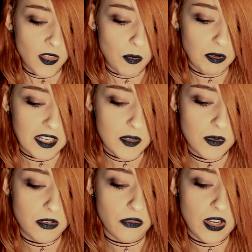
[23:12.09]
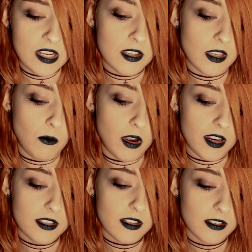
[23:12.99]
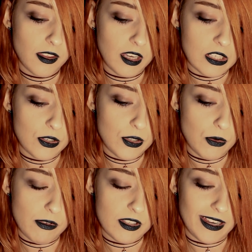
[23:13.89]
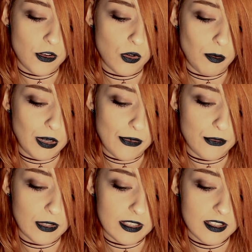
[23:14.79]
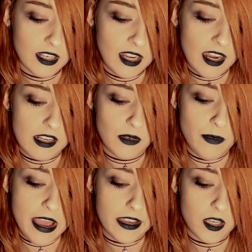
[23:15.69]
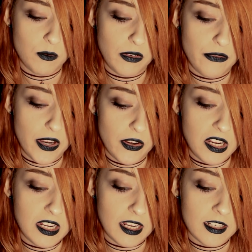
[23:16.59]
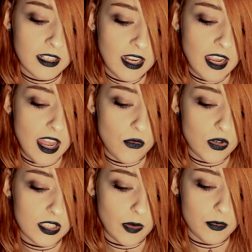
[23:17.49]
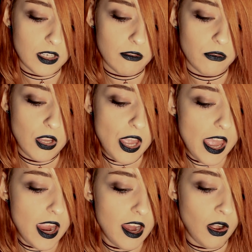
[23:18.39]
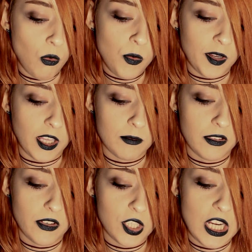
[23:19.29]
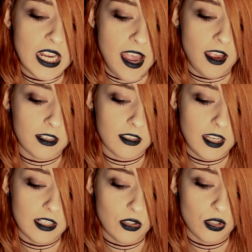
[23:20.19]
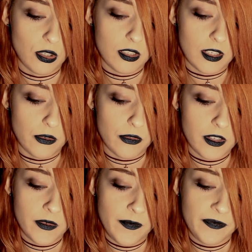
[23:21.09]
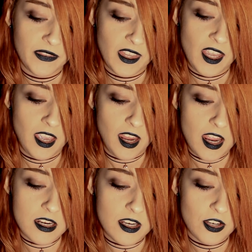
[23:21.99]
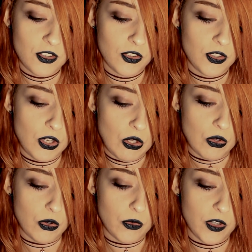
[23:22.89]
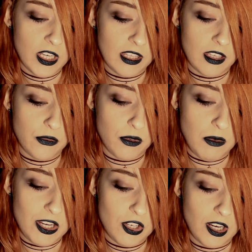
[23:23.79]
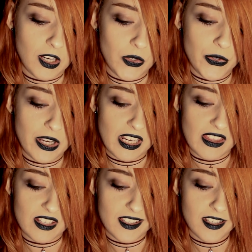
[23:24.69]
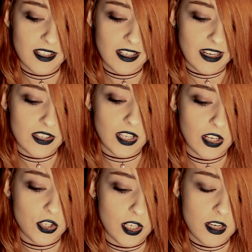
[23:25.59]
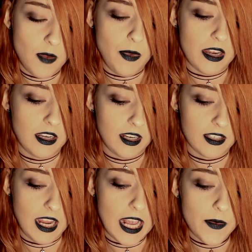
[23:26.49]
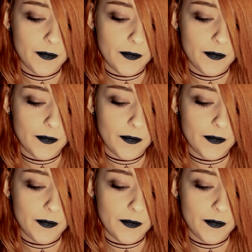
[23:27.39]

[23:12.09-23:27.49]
The placement of Venus and Mars has nothing to do with sexual preference, as a man can be very yin and receptive, and a woman can be very yang and assertive. In addition to reading the information included in the sun sign section, Appendix A,